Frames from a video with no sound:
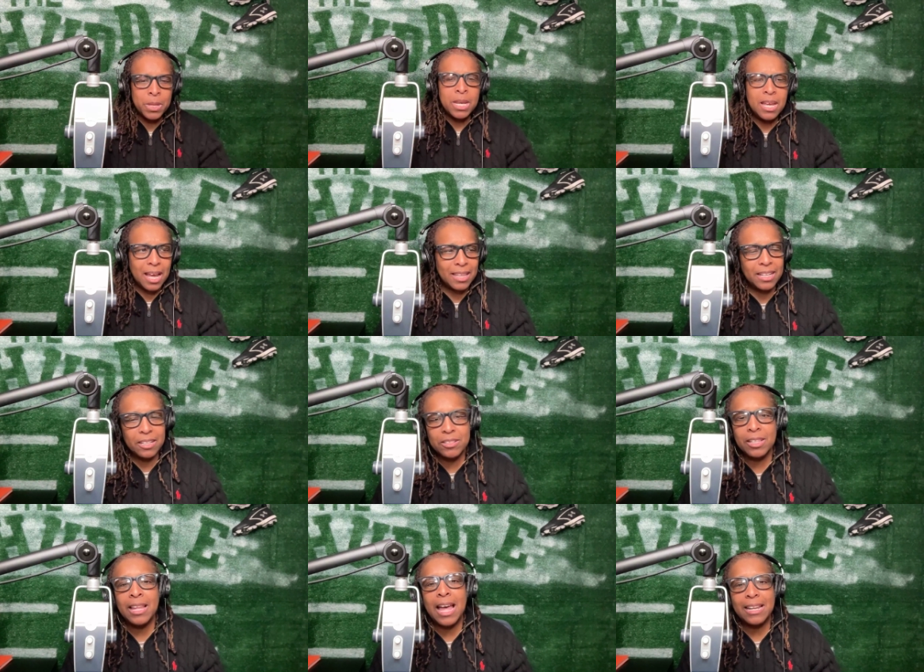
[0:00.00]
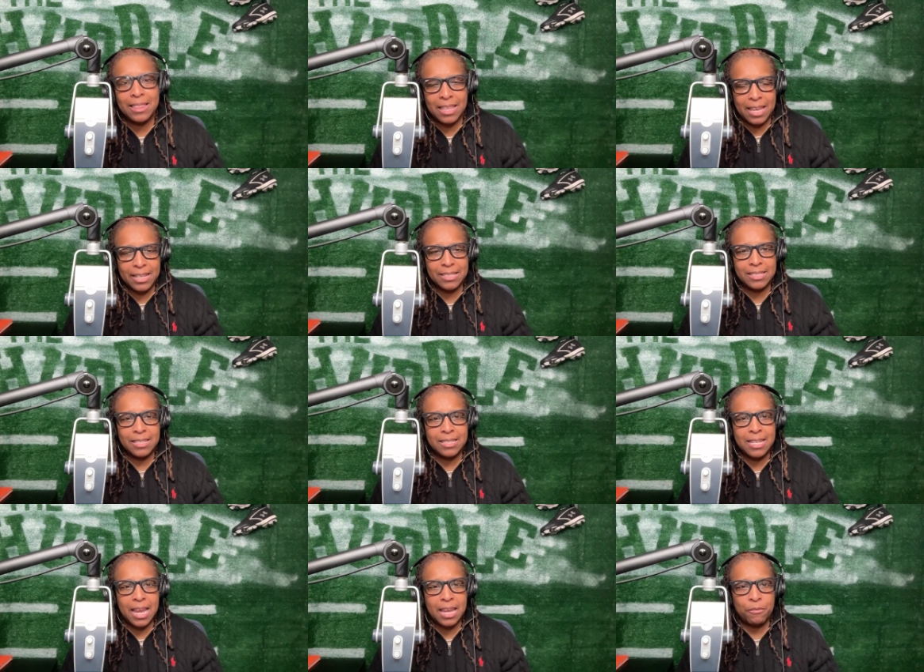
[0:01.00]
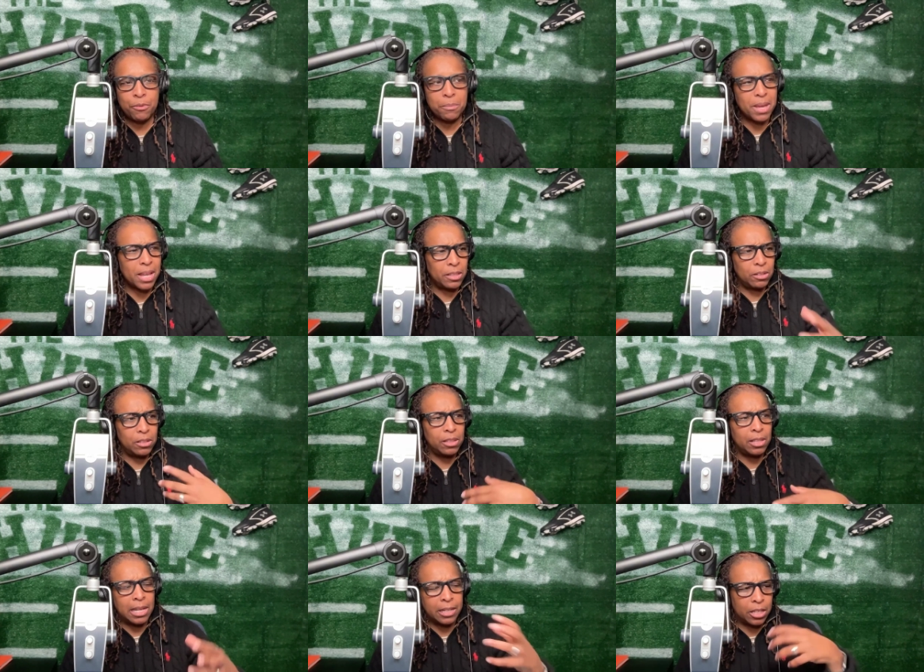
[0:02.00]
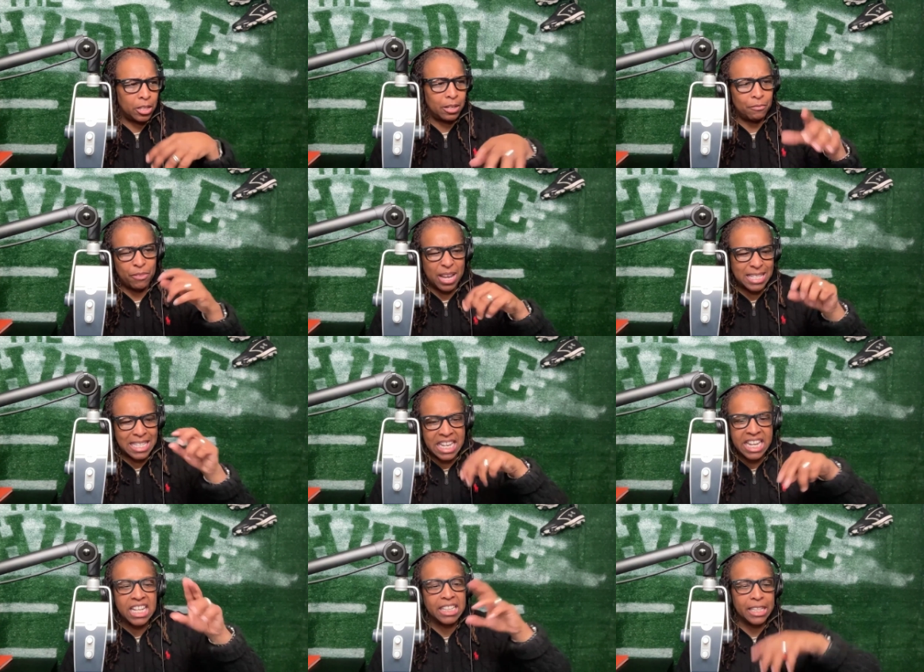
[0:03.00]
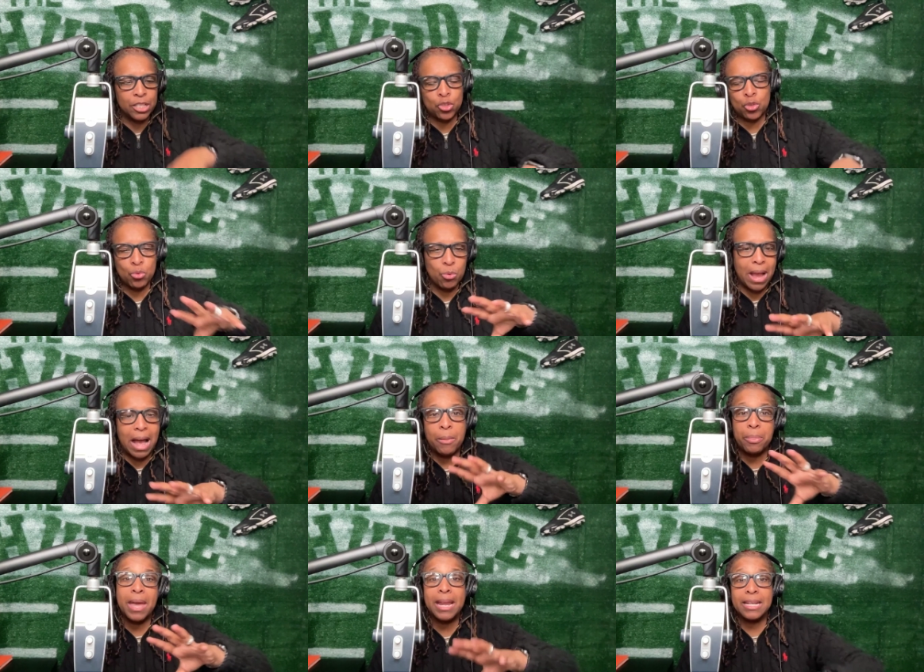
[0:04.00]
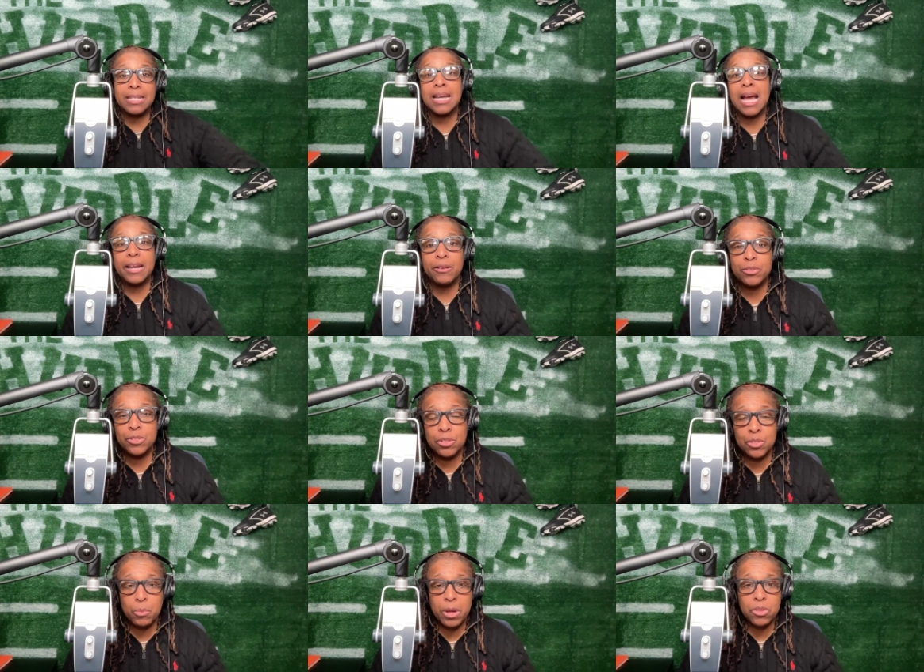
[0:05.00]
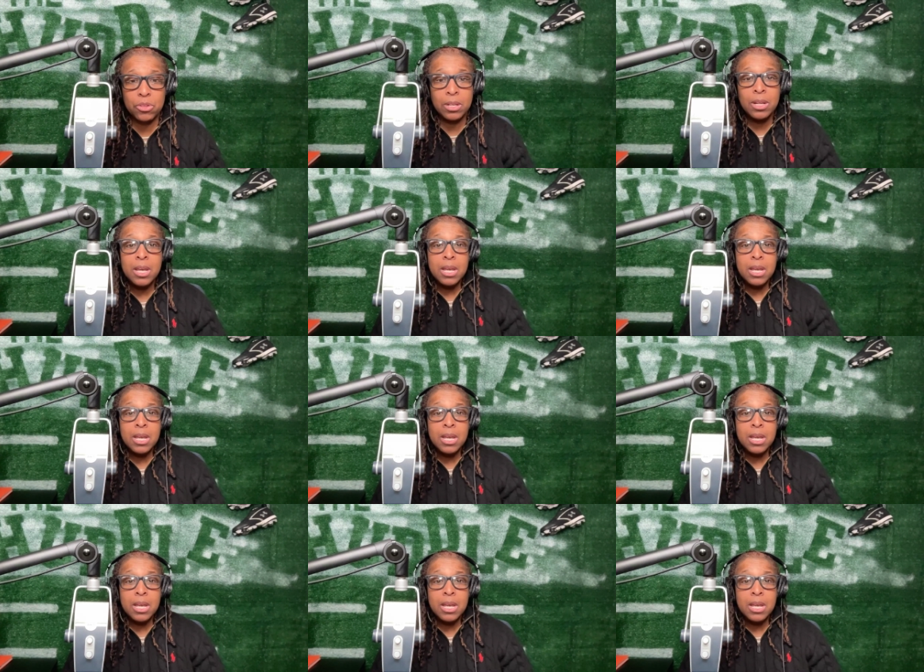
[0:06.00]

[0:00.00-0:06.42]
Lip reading: I think there's a lot of things to take from that. A lot of good advice nuggets throughout that entire situation.